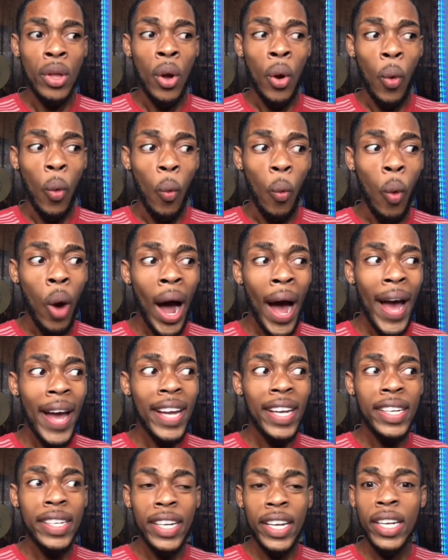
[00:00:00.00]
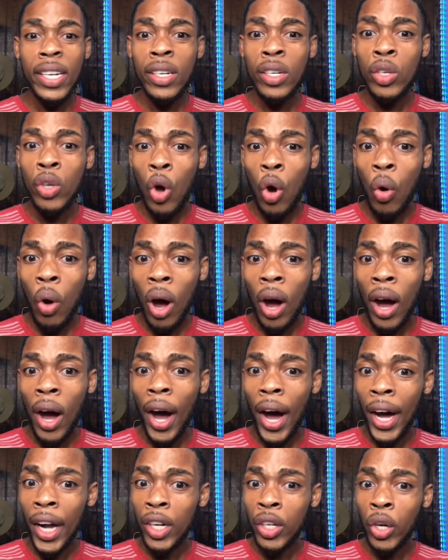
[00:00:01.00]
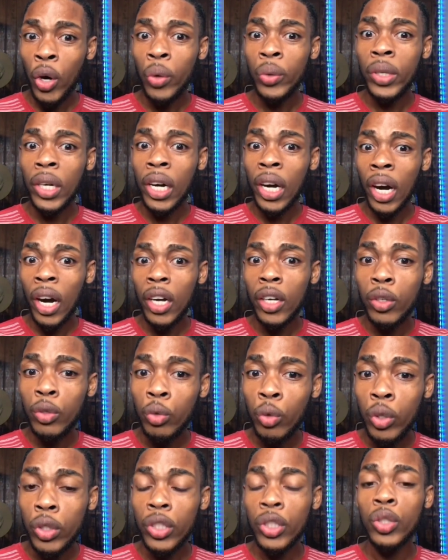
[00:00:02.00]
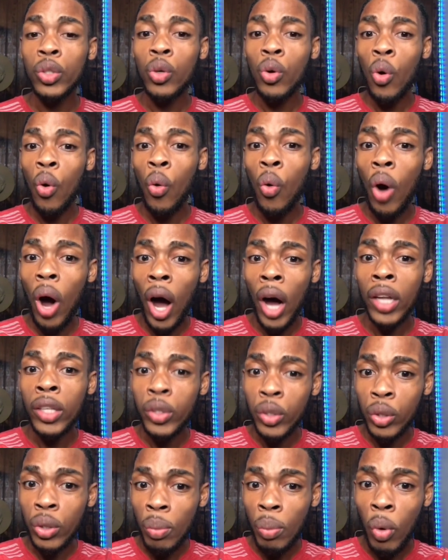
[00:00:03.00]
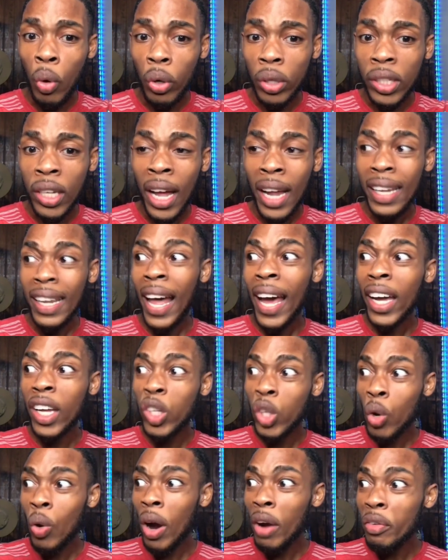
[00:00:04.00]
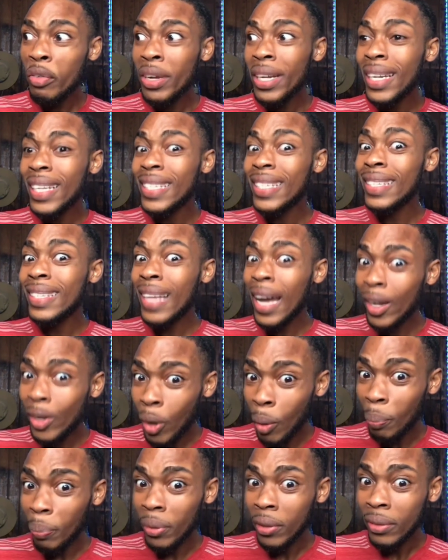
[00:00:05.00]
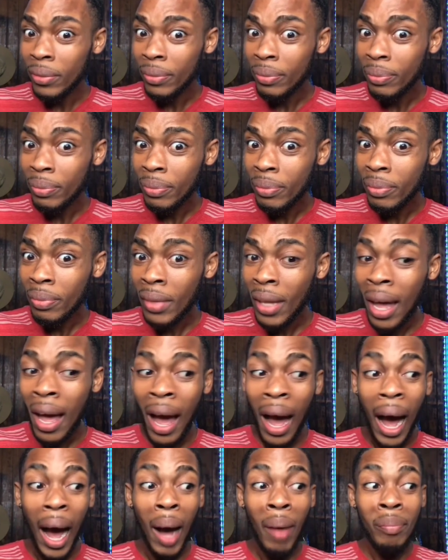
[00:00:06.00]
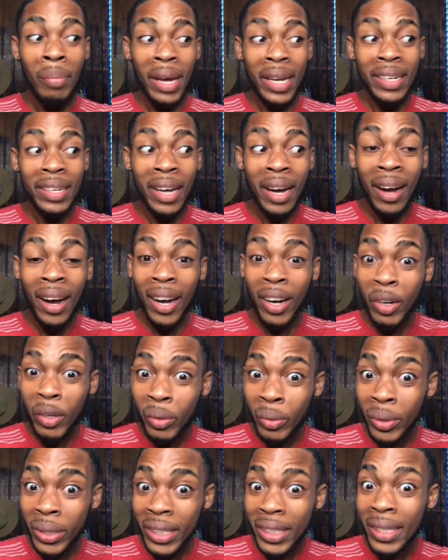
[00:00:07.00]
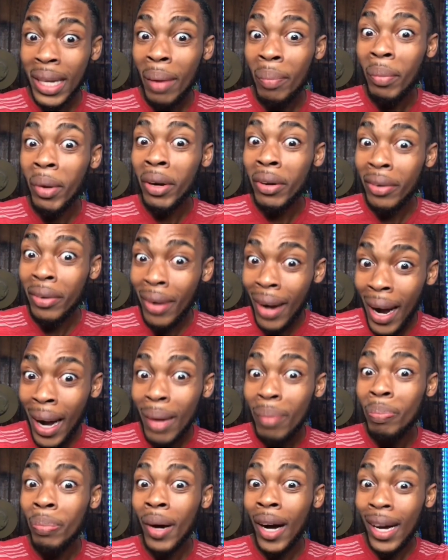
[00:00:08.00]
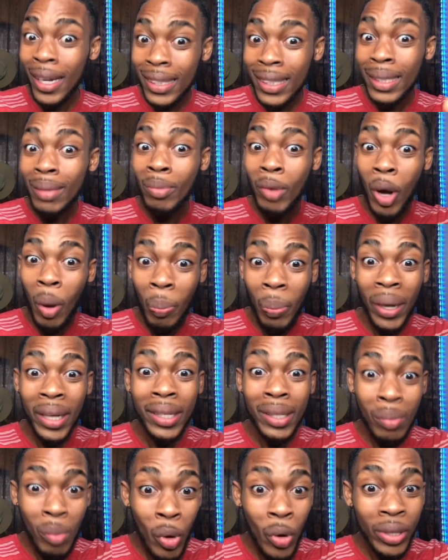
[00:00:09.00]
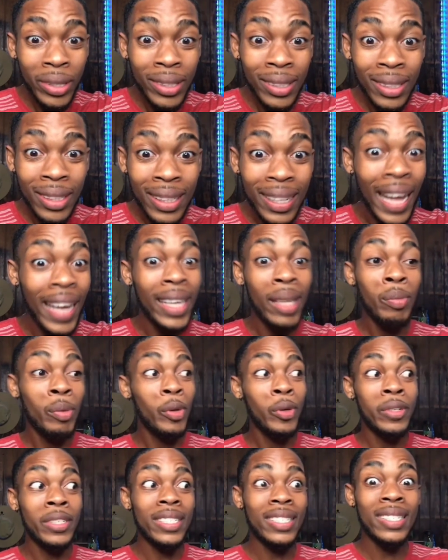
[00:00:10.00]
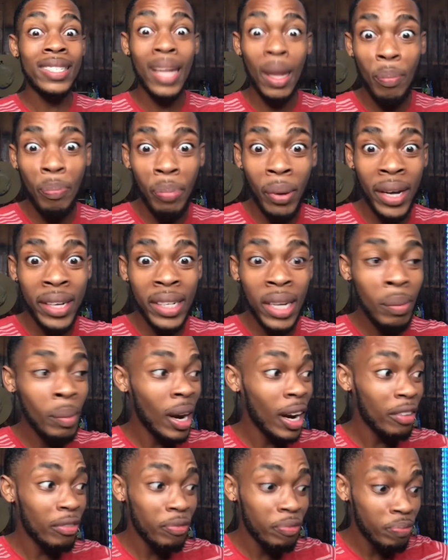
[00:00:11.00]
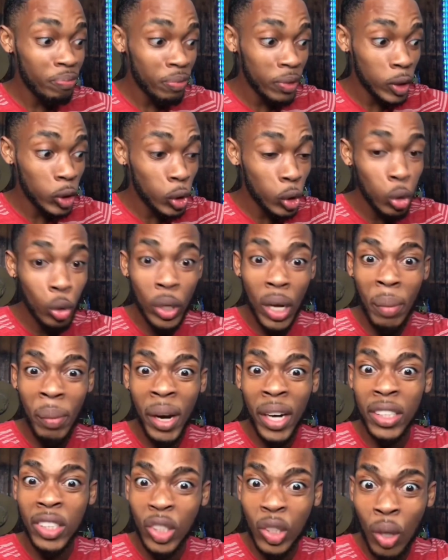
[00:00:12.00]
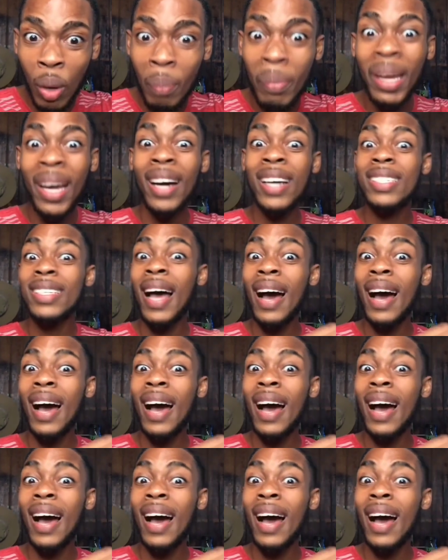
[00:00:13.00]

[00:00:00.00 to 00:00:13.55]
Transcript: why did Noah allow the cockroach to go onto the boat? Like Noah really stand up I met the cockroach them crawl past him go on the boat like him couldn't step on them or shoot them or something because